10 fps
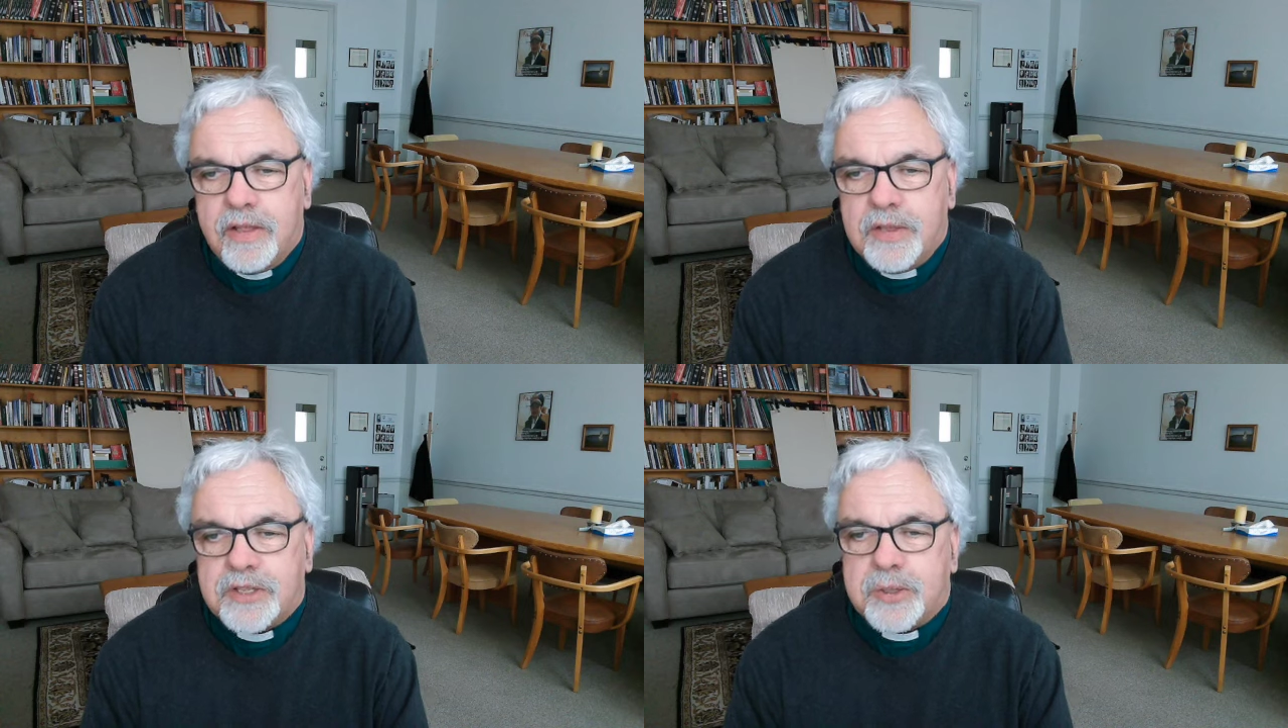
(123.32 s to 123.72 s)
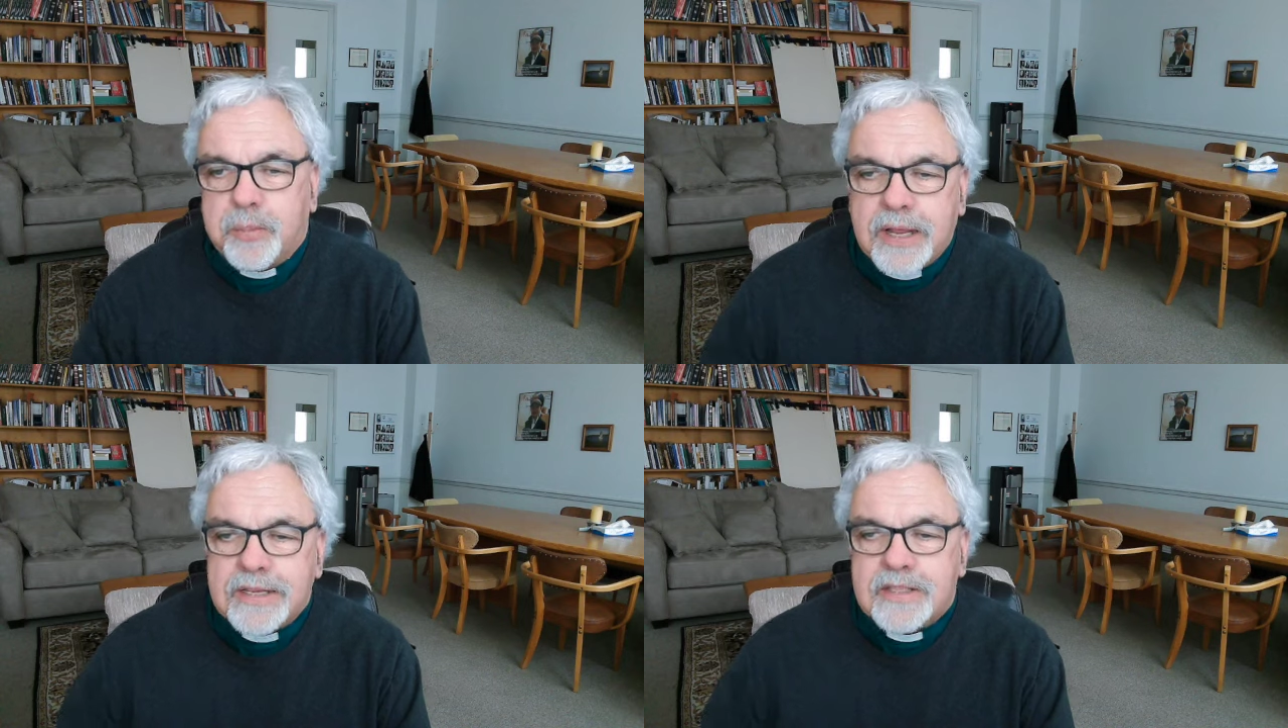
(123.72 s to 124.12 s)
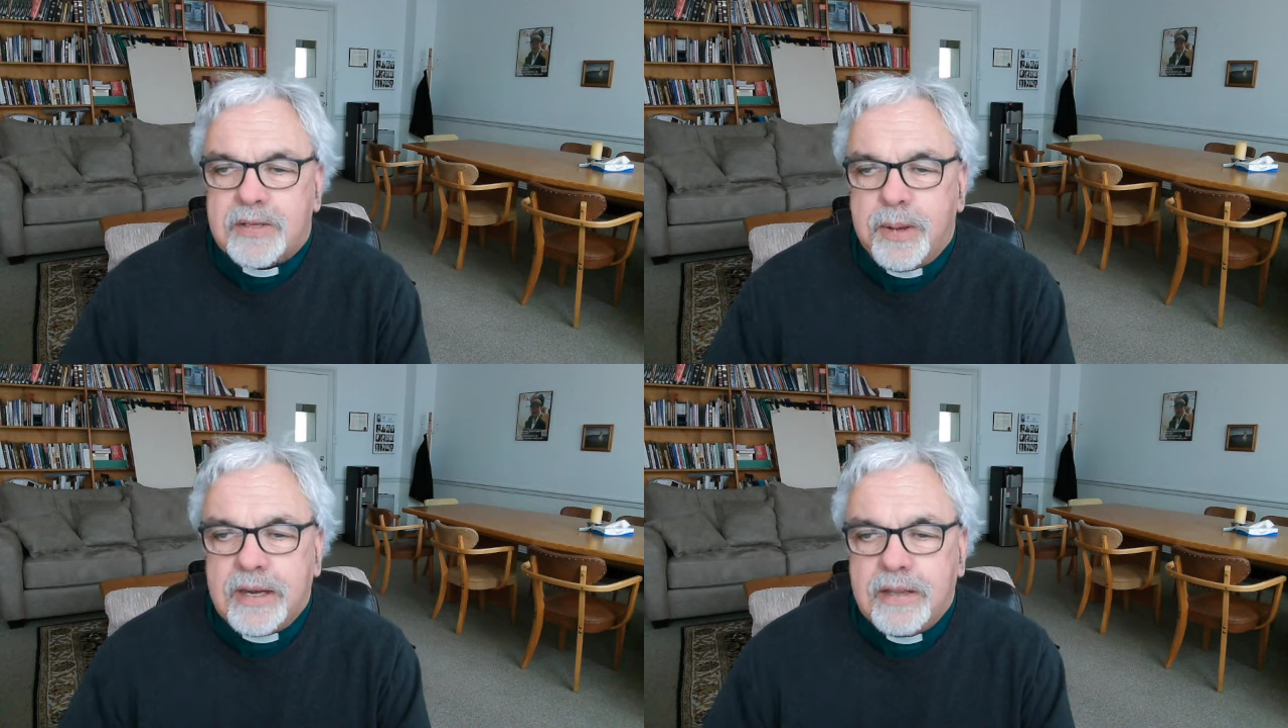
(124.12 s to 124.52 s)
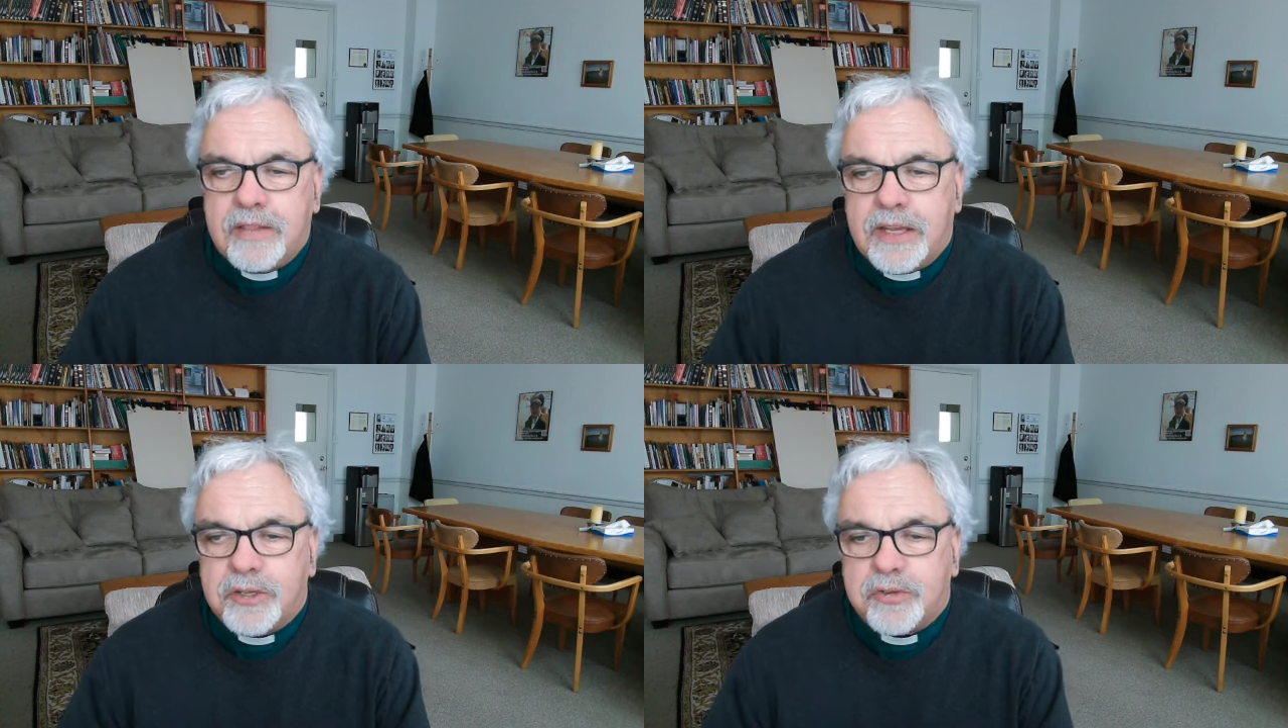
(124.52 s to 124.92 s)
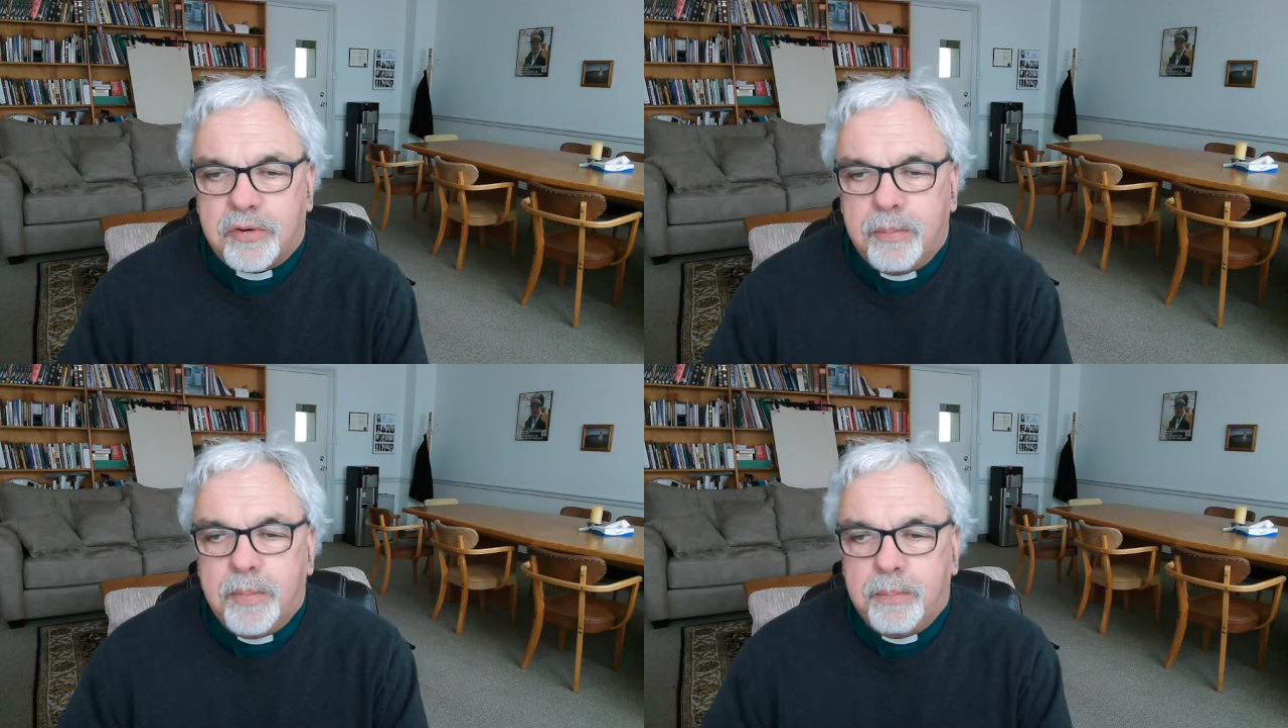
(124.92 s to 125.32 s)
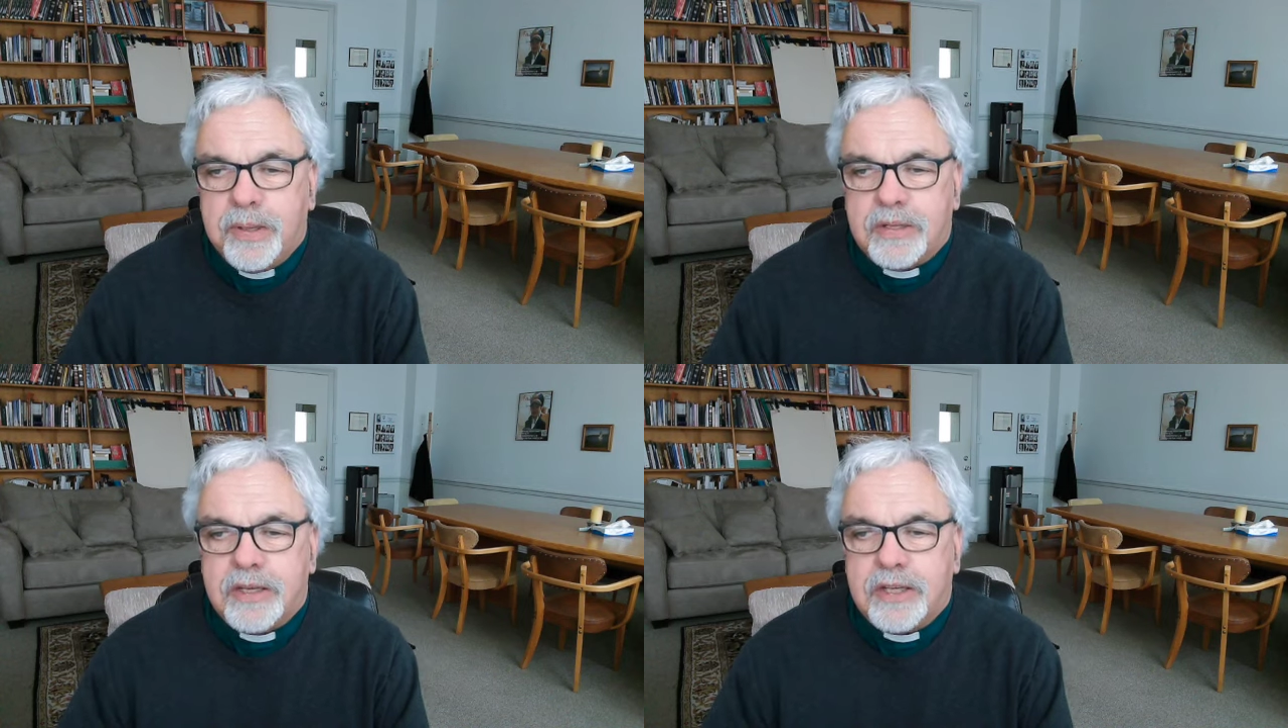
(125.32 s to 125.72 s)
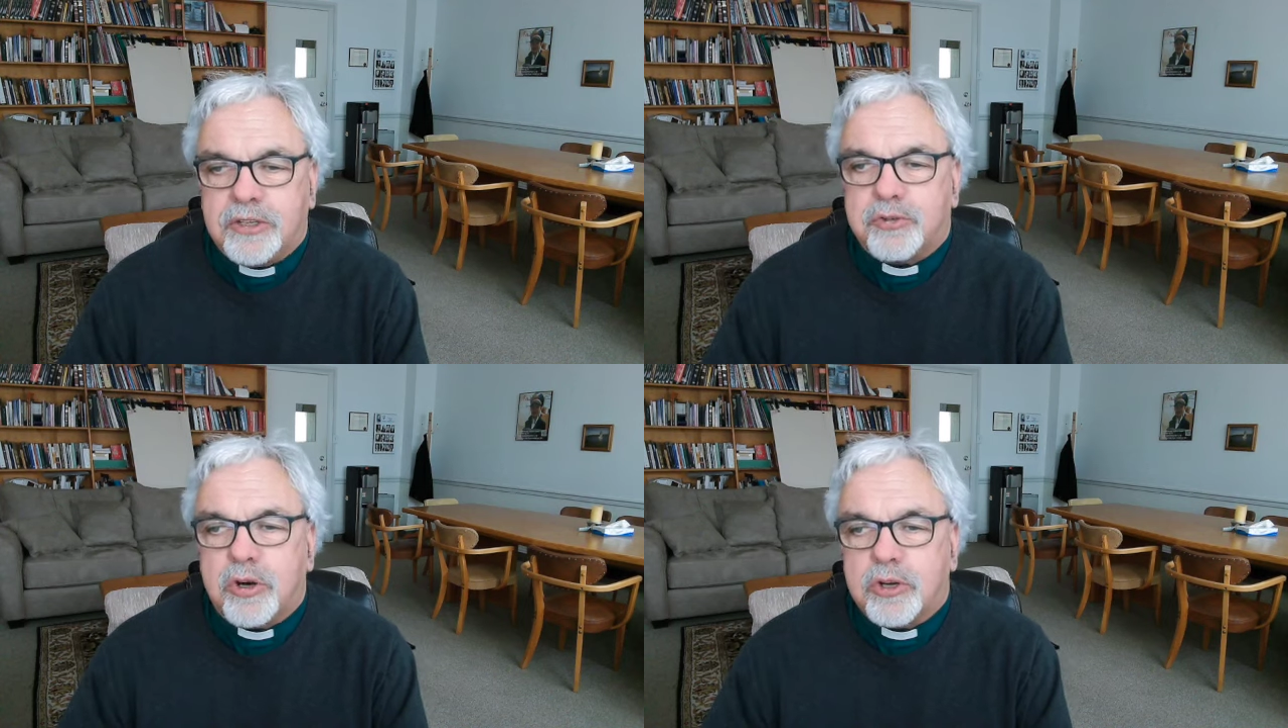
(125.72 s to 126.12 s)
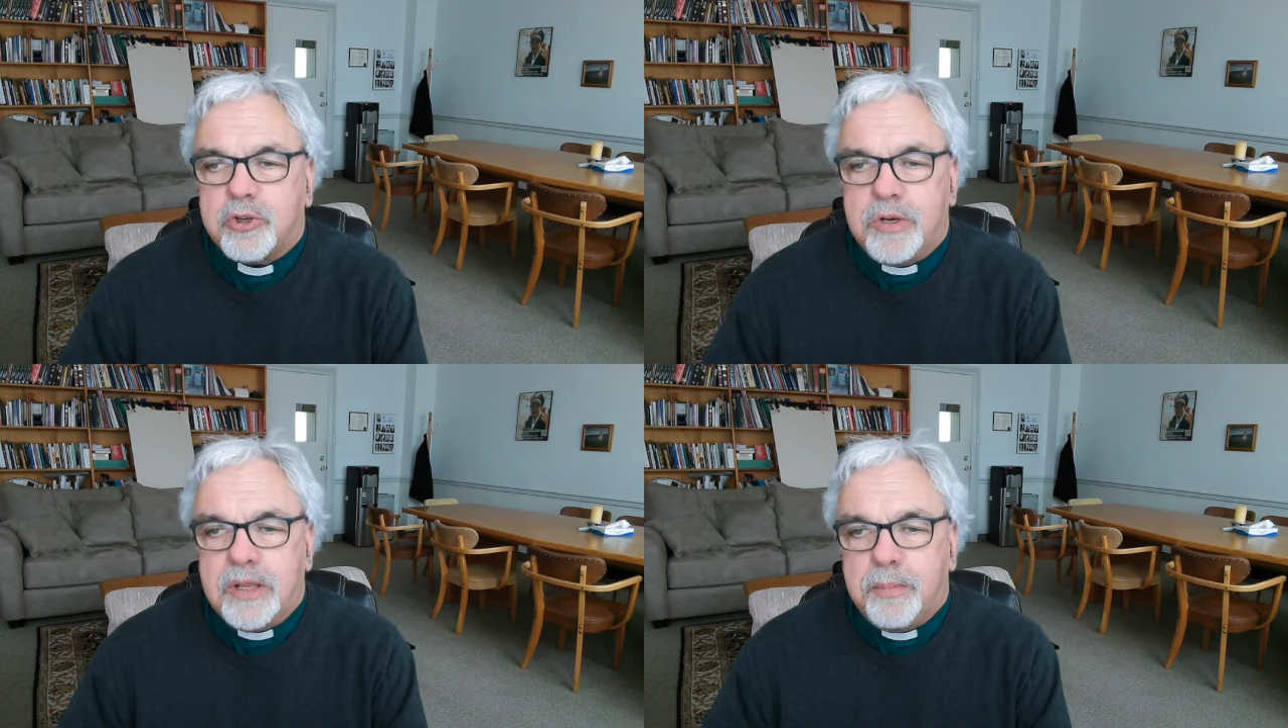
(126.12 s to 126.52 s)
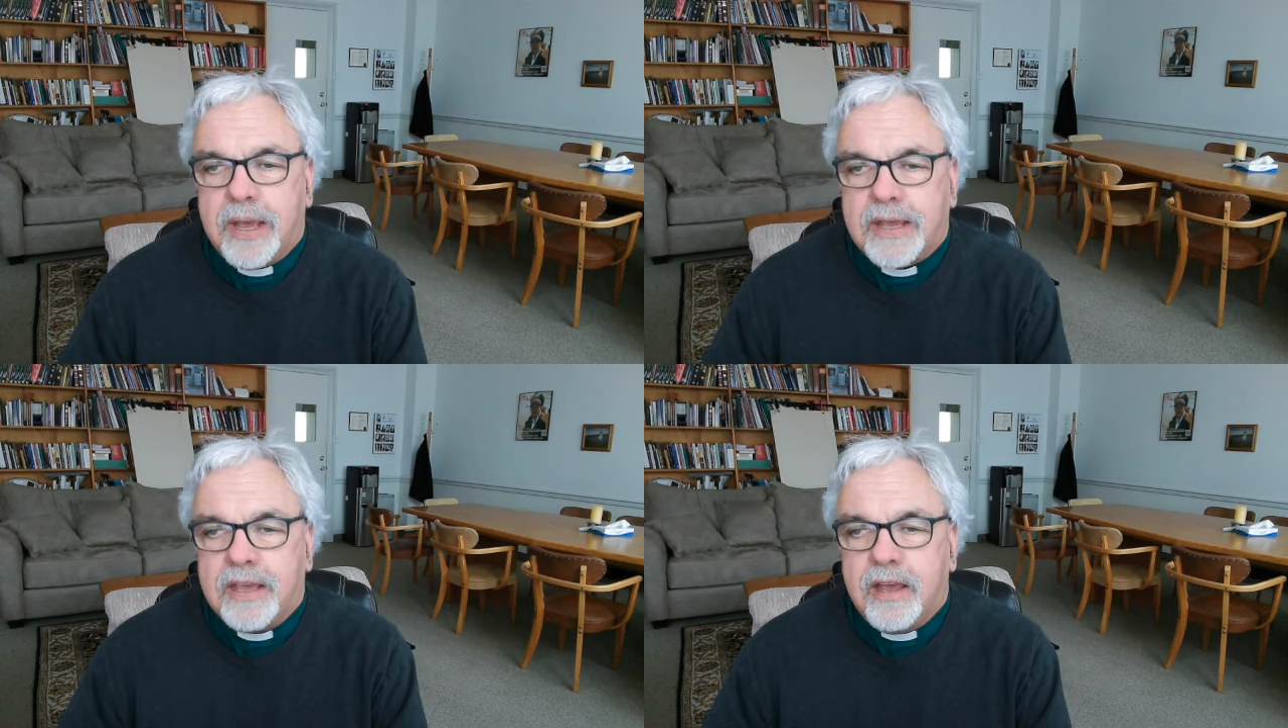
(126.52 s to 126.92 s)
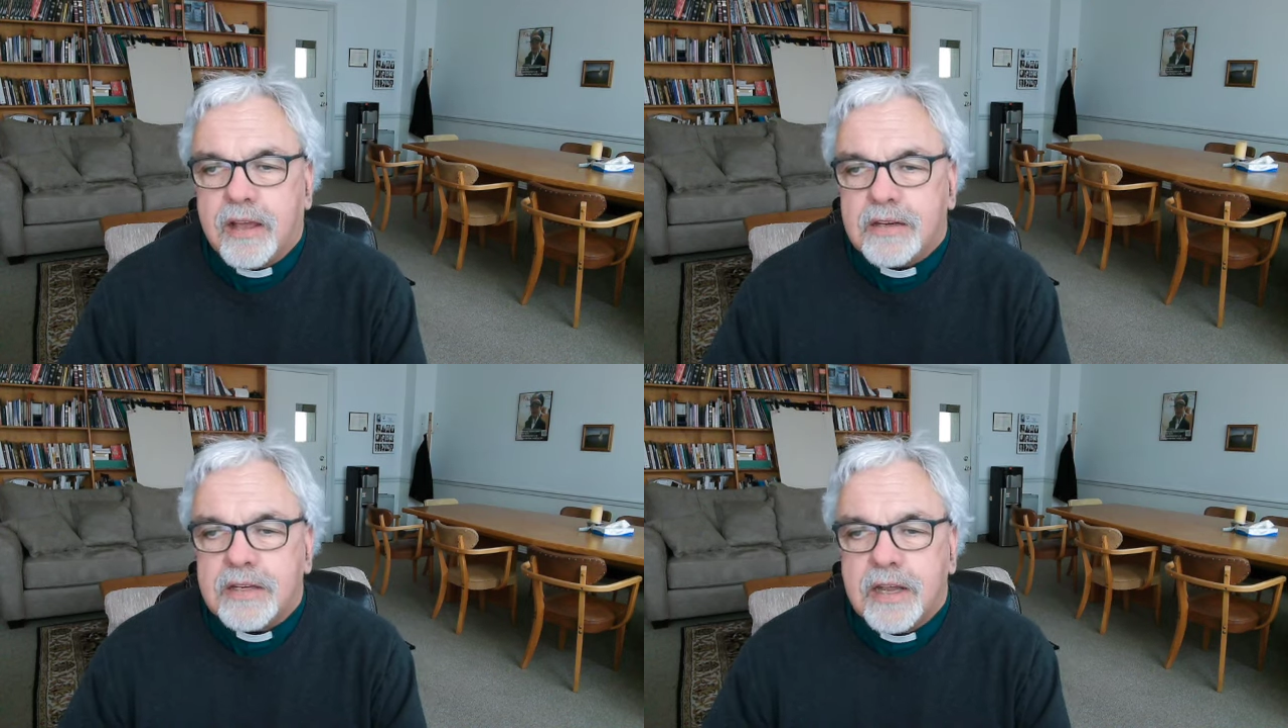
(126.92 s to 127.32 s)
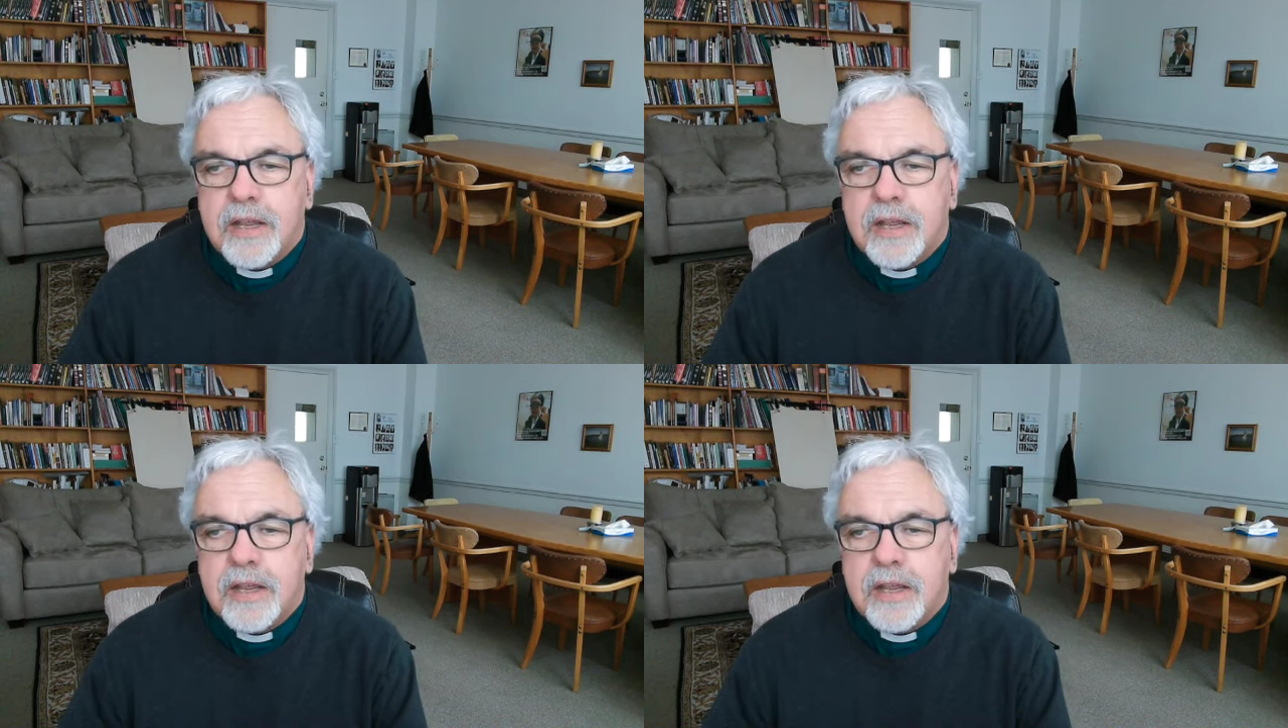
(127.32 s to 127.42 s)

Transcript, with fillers: This applies to many things from building a structure in the backyard